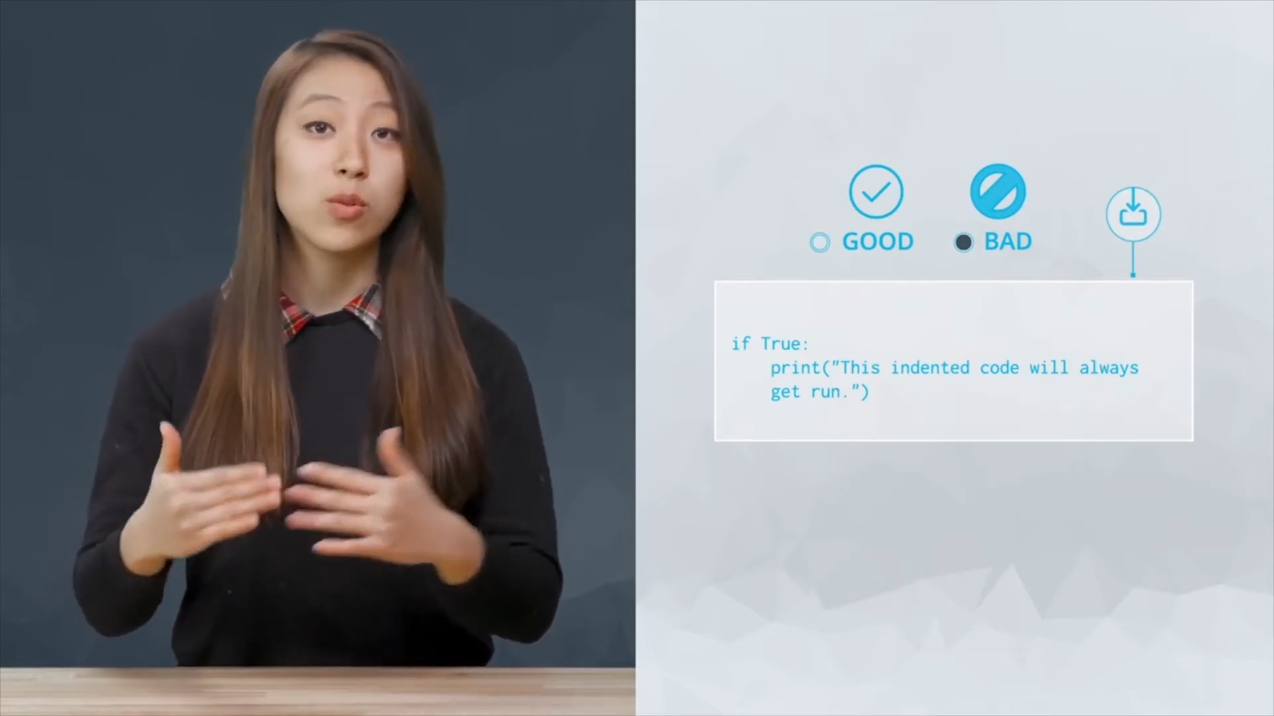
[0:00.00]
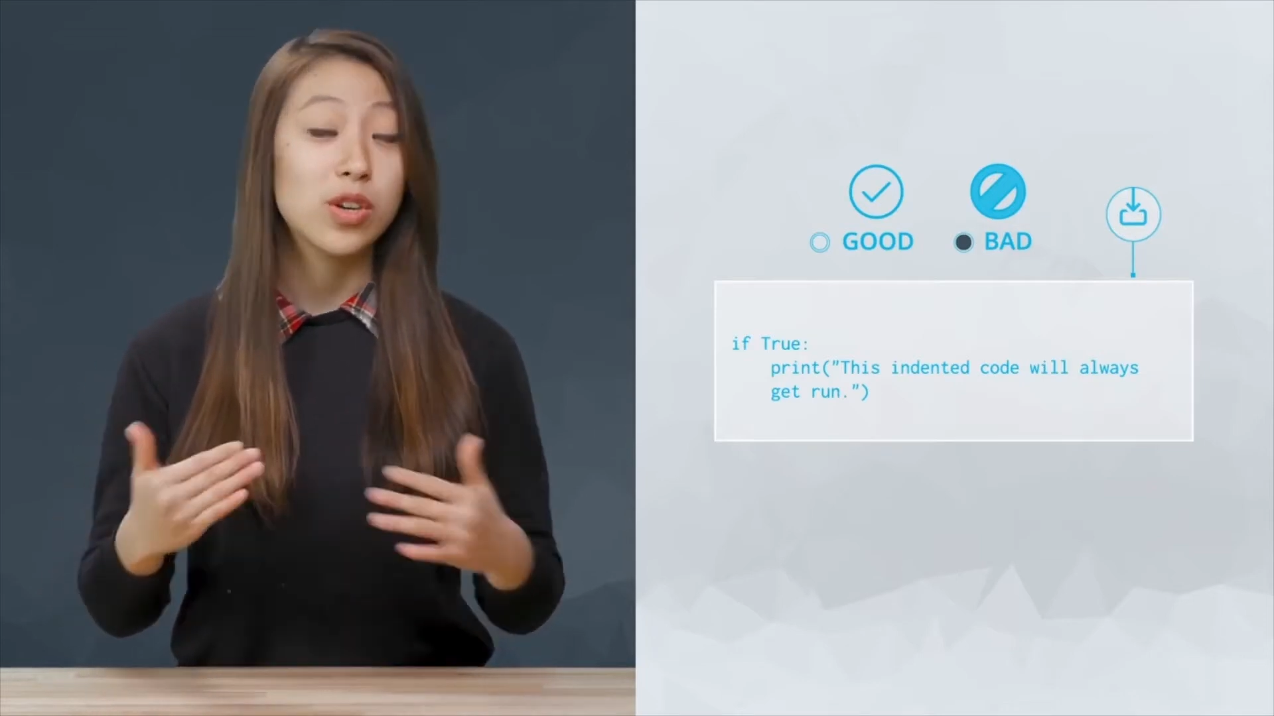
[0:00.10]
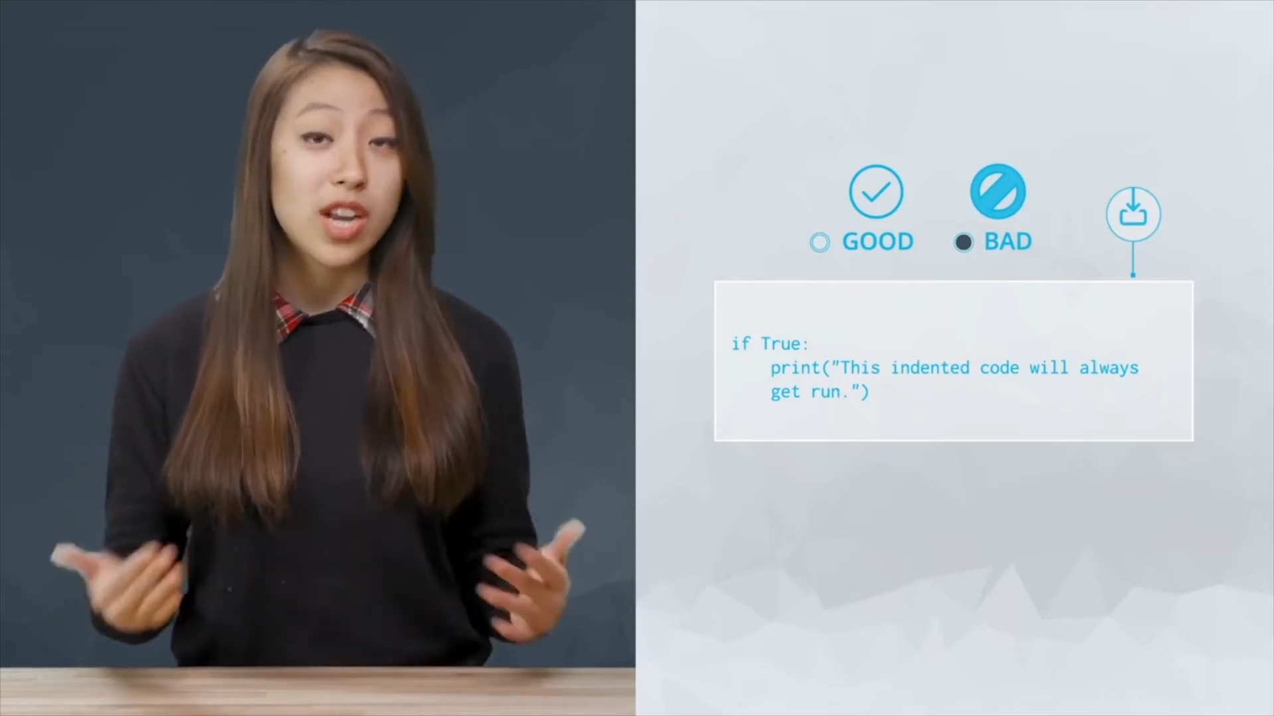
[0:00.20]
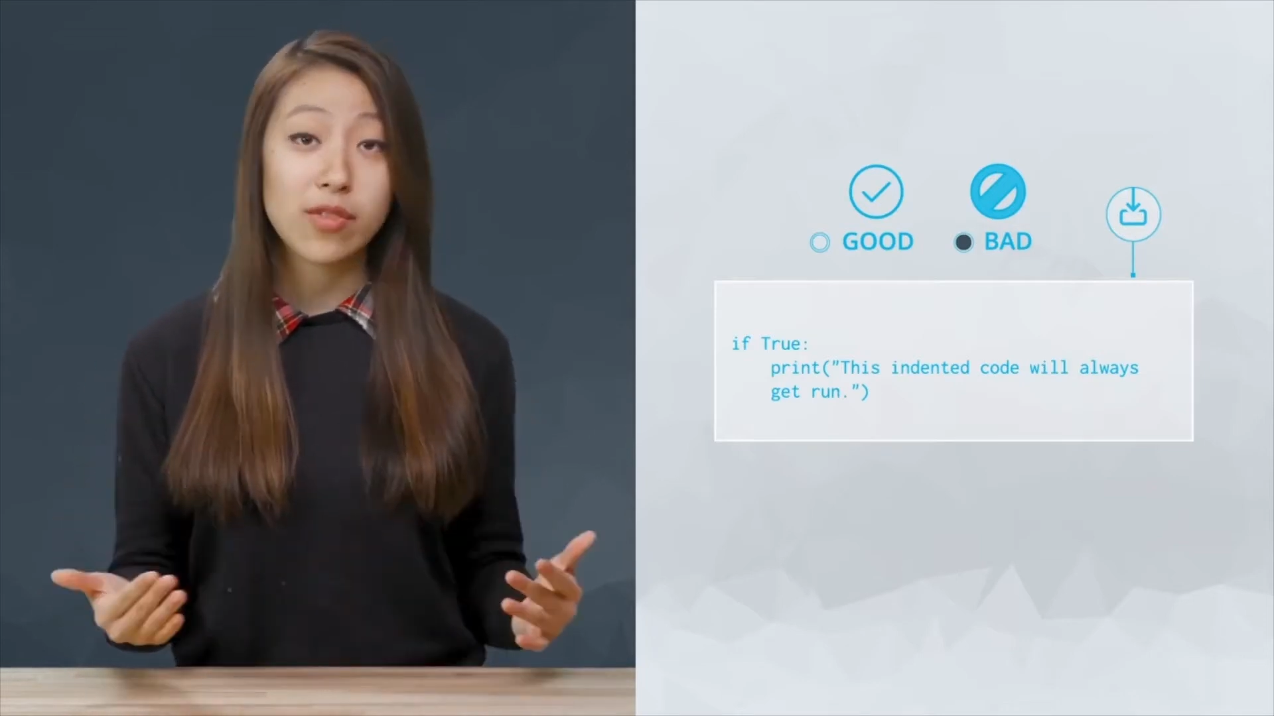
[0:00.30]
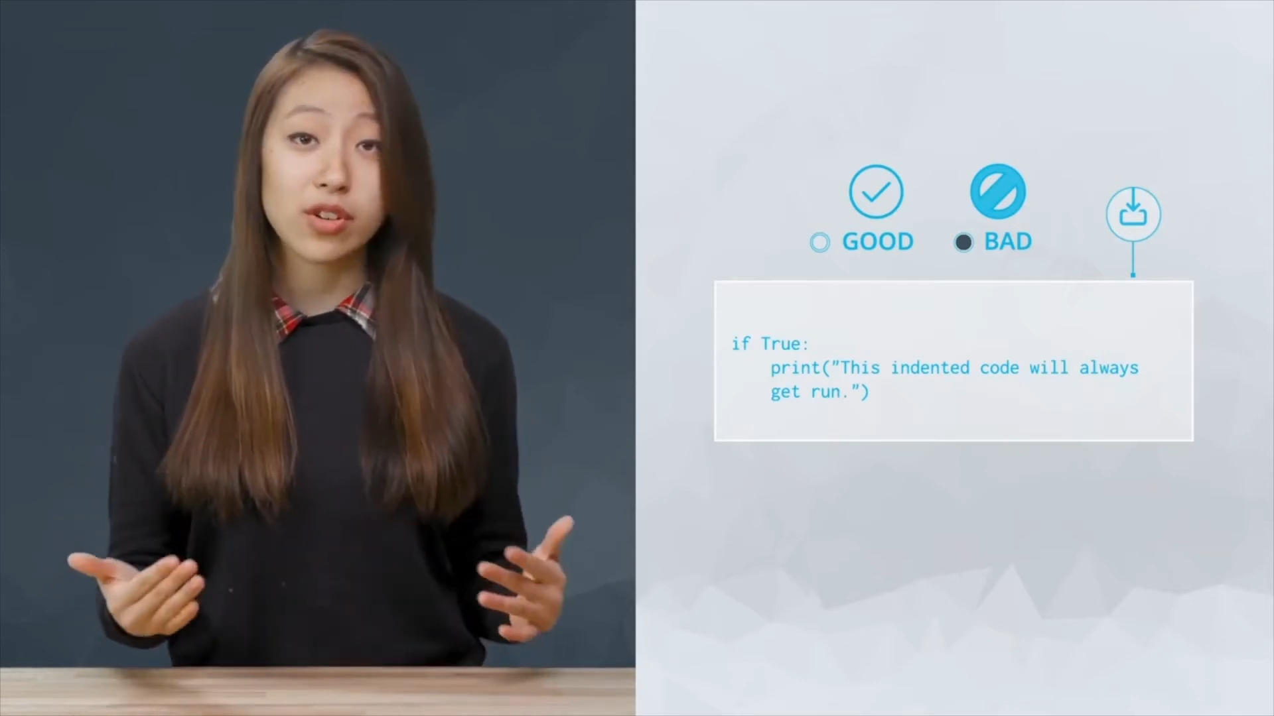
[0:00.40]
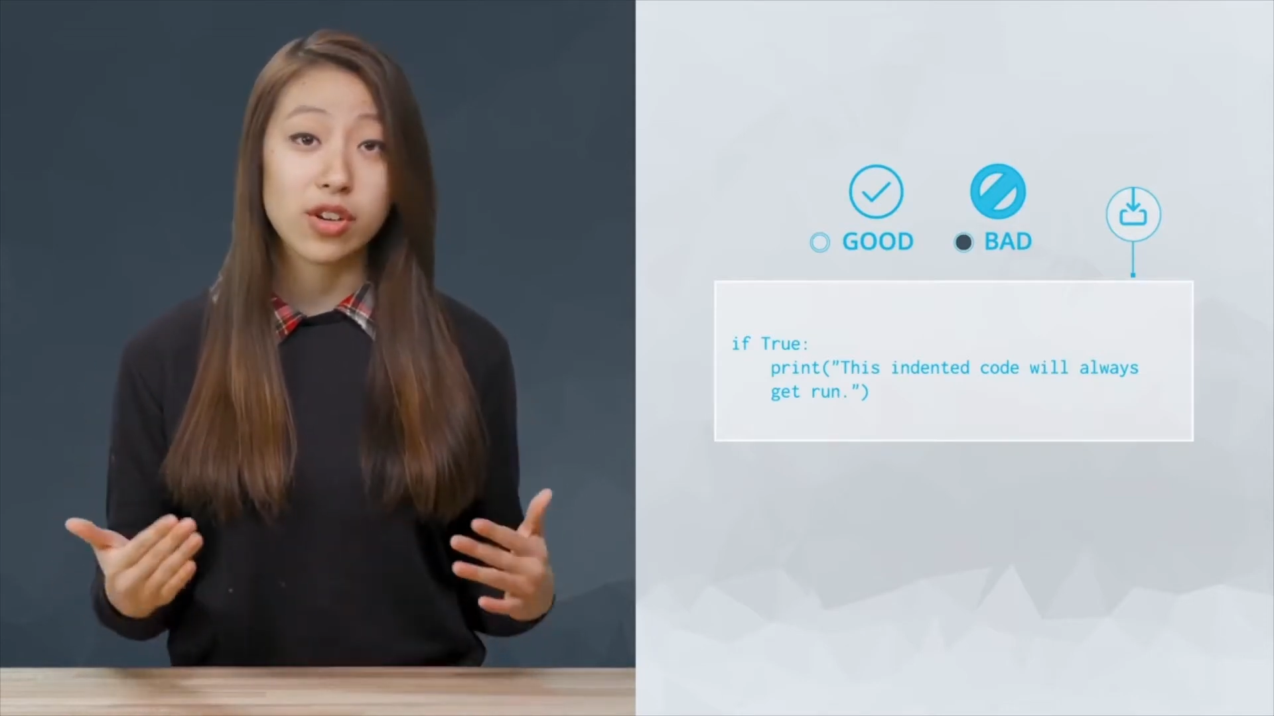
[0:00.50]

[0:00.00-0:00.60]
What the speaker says: would never